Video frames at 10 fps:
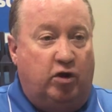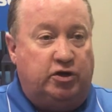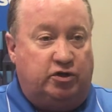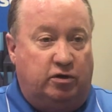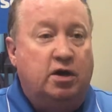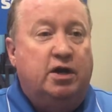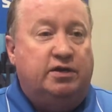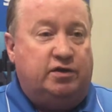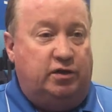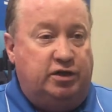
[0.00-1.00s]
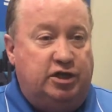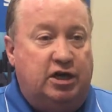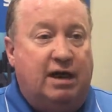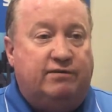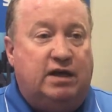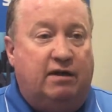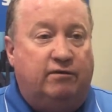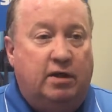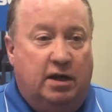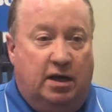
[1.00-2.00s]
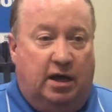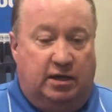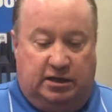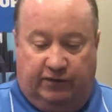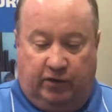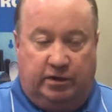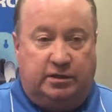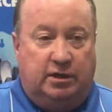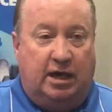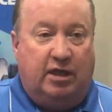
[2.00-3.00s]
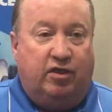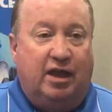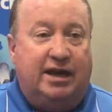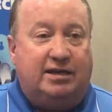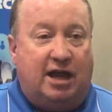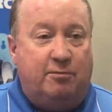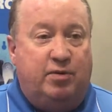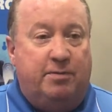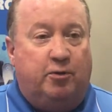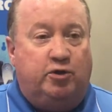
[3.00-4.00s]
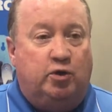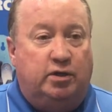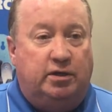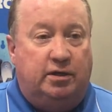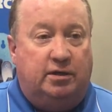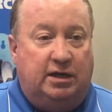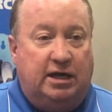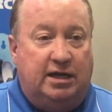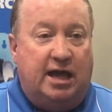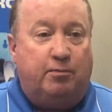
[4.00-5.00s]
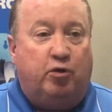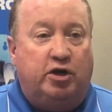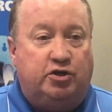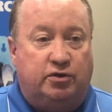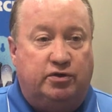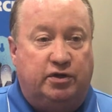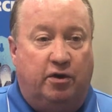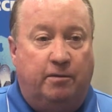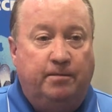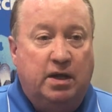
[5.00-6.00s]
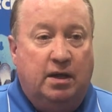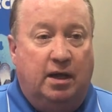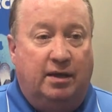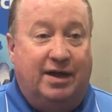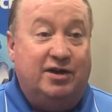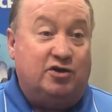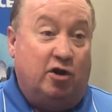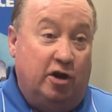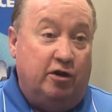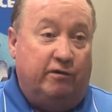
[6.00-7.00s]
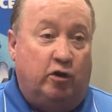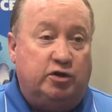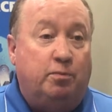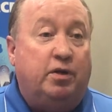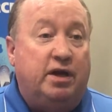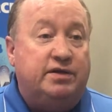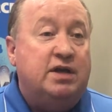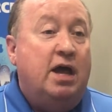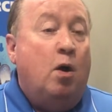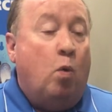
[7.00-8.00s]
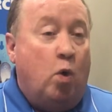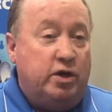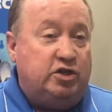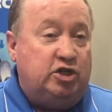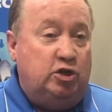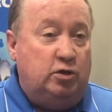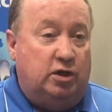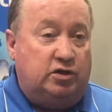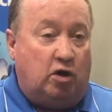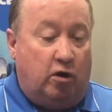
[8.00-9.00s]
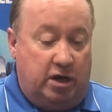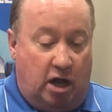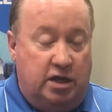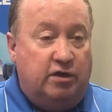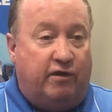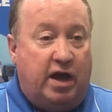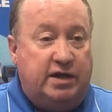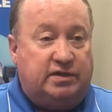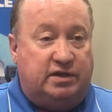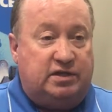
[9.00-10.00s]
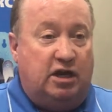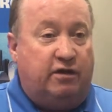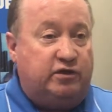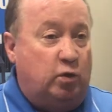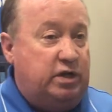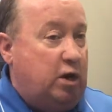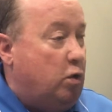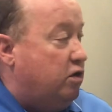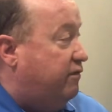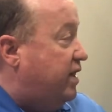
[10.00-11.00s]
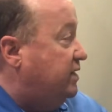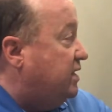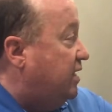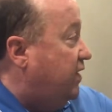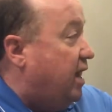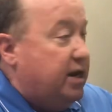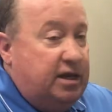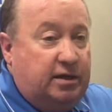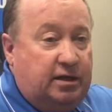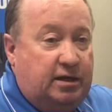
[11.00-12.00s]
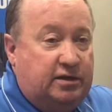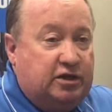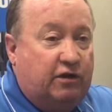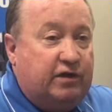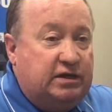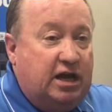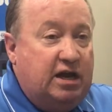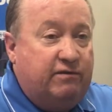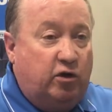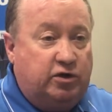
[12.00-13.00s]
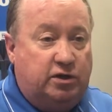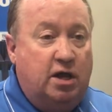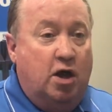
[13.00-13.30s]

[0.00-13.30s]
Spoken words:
pressure, so that you didn't have to have different athletic type people getting that pressure. So that is our other version. Plus, it's already in the vise itself, so when they order a vise like that in the self-contained version,